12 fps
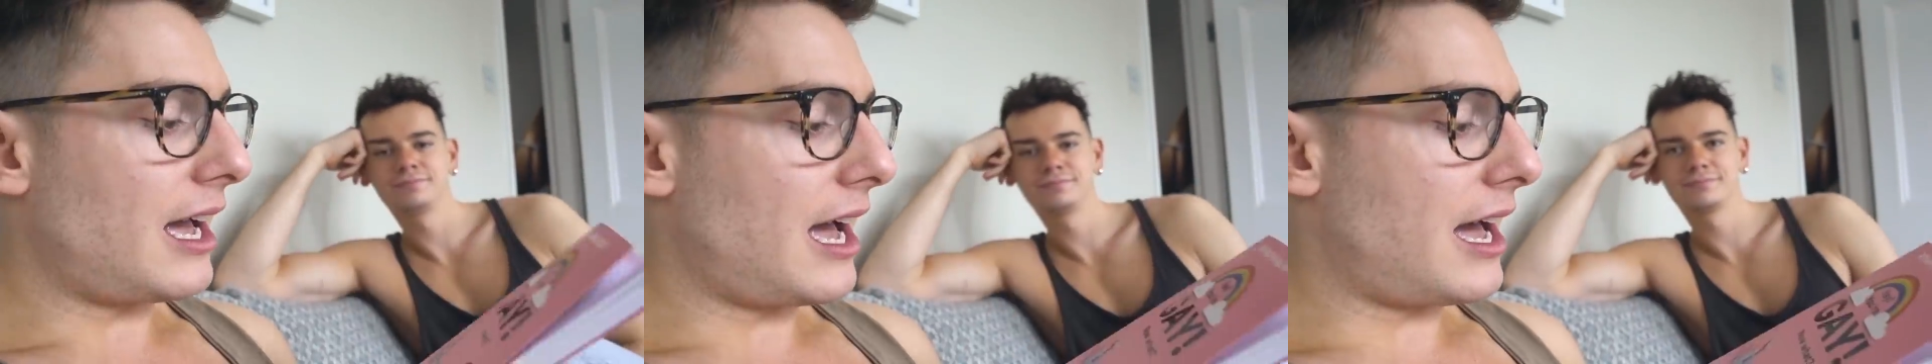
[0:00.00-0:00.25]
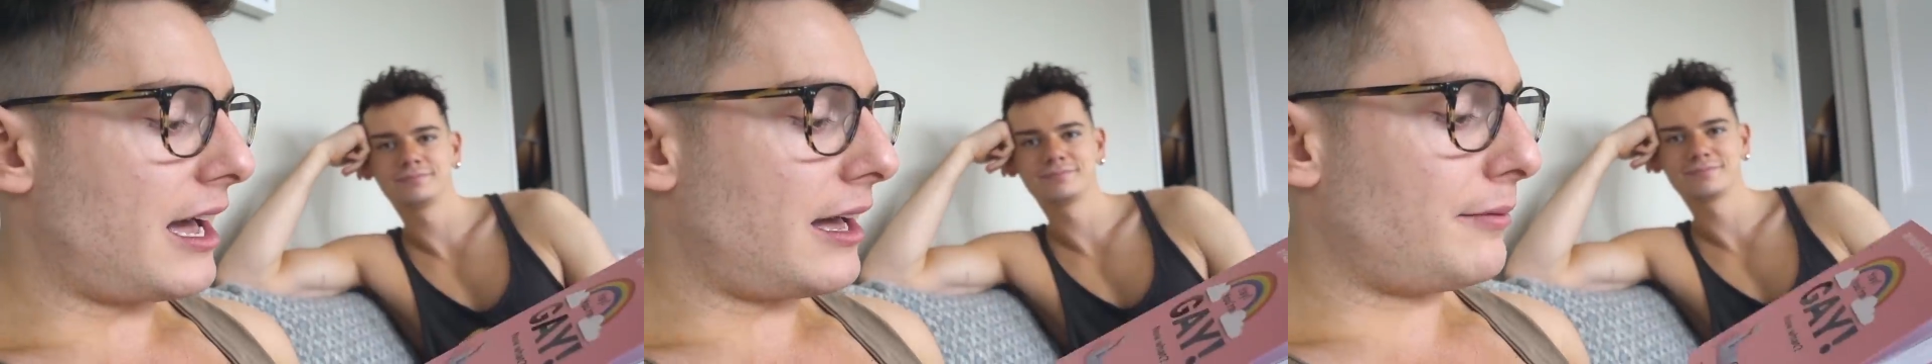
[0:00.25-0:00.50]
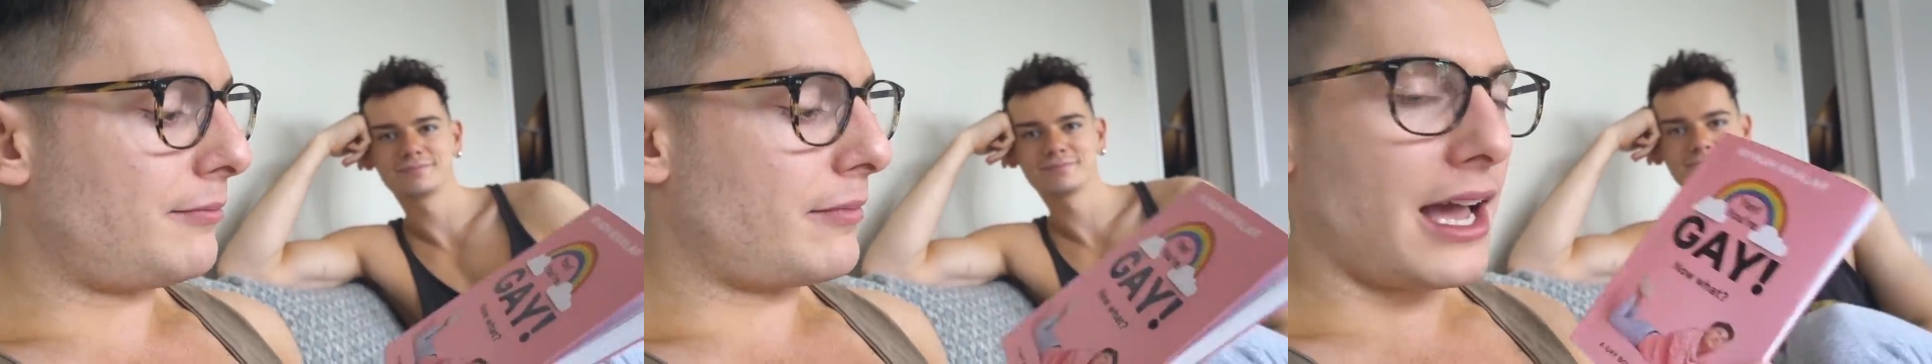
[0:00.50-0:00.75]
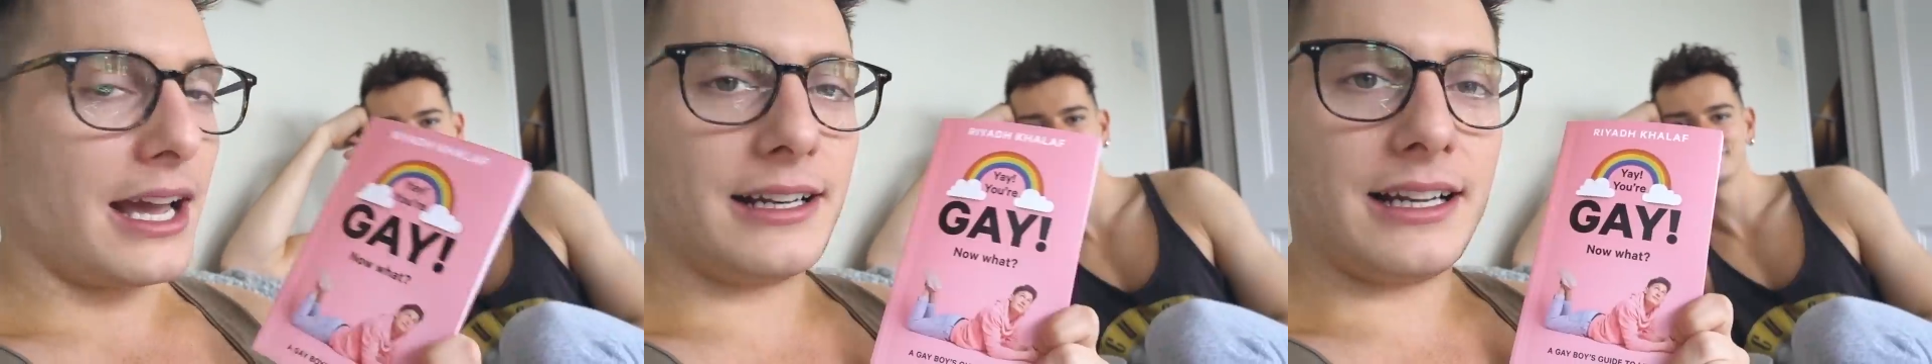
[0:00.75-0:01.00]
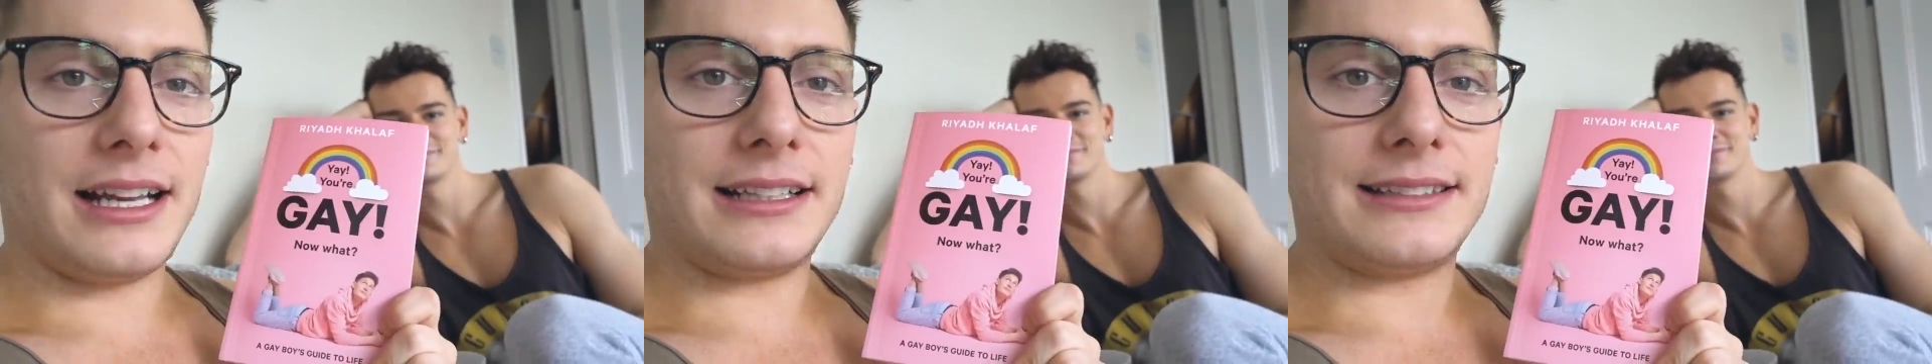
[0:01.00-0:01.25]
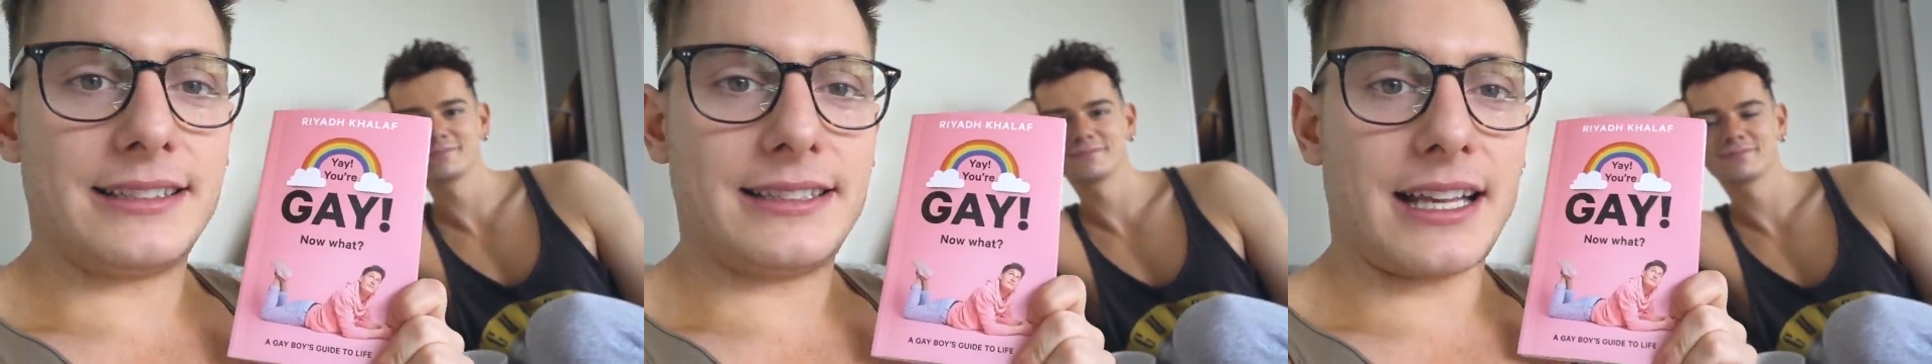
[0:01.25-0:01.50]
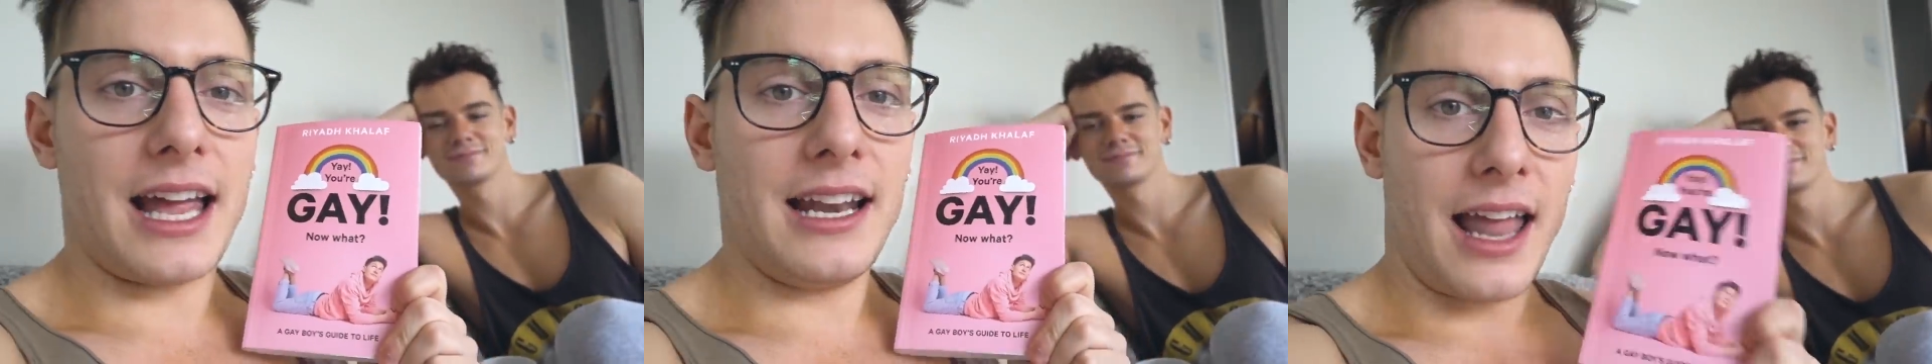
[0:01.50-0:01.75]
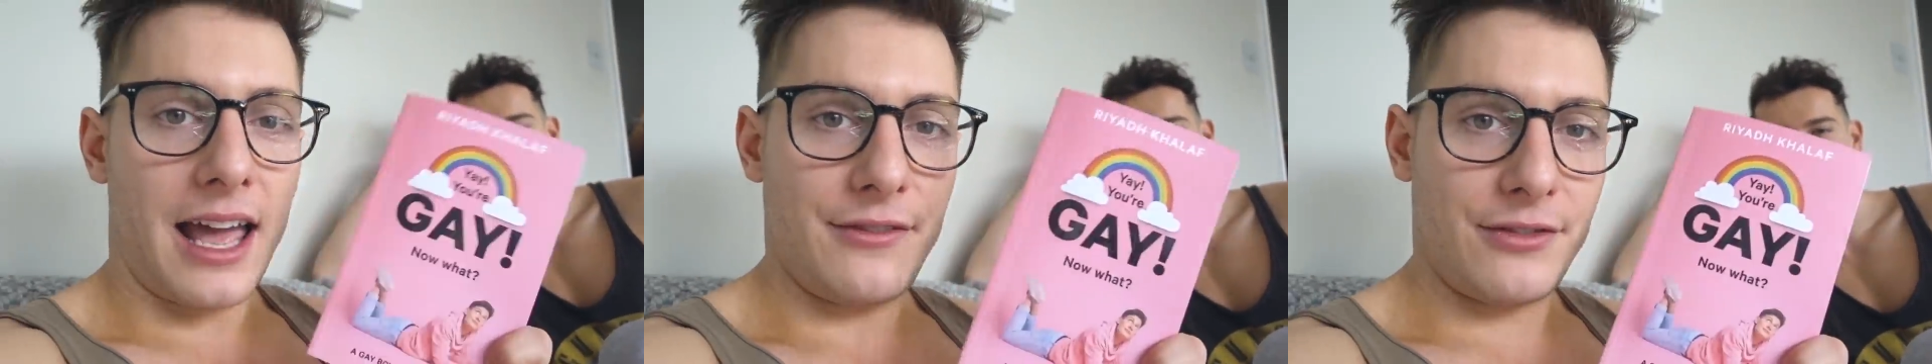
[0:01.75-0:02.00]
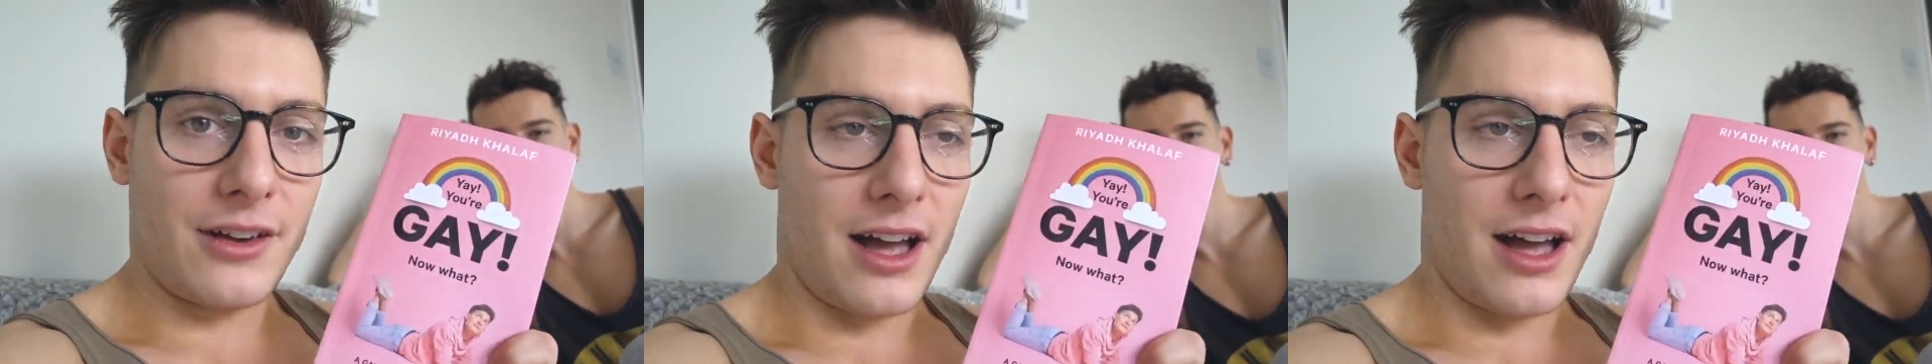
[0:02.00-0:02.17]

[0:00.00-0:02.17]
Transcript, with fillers: Um, and it's a life